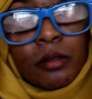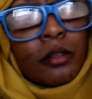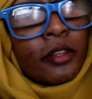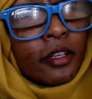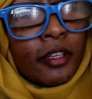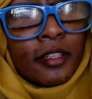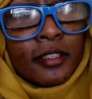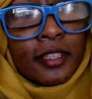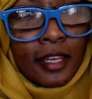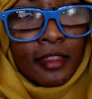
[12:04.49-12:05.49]
All the
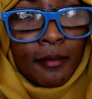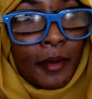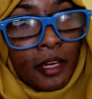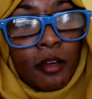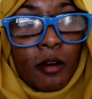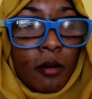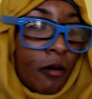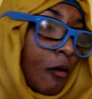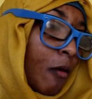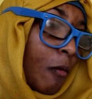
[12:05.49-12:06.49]
colours together make
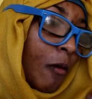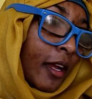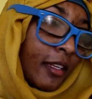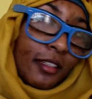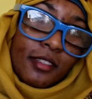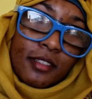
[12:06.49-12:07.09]
white.